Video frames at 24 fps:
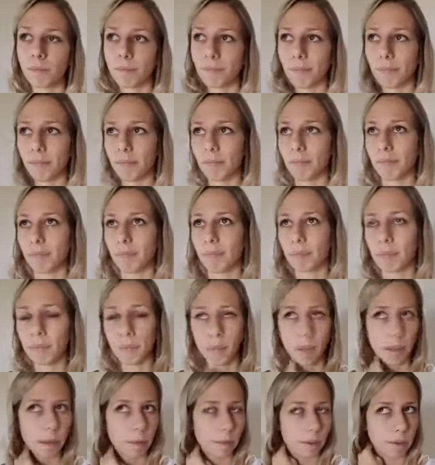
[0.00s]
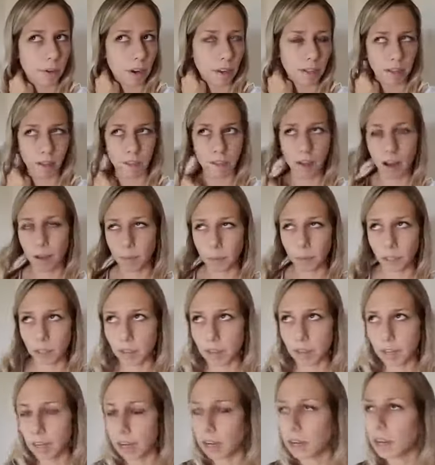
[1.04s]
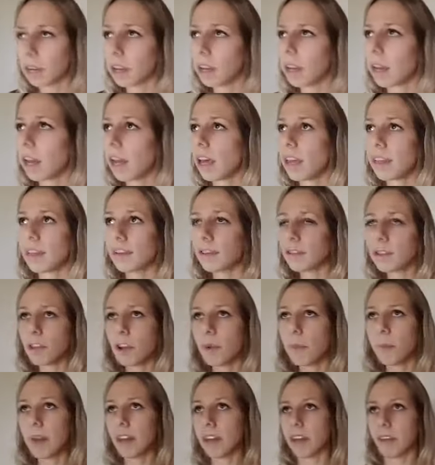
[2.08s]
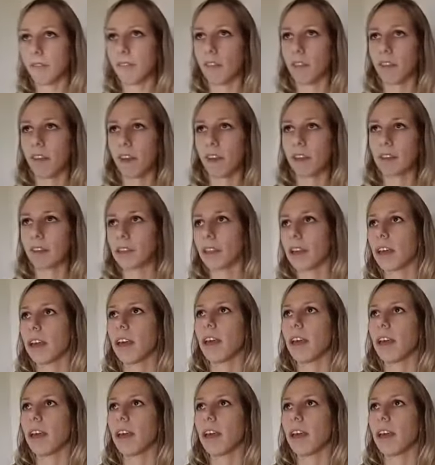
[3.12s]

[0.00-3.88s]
I'm trying to think of options here. There's so many different things.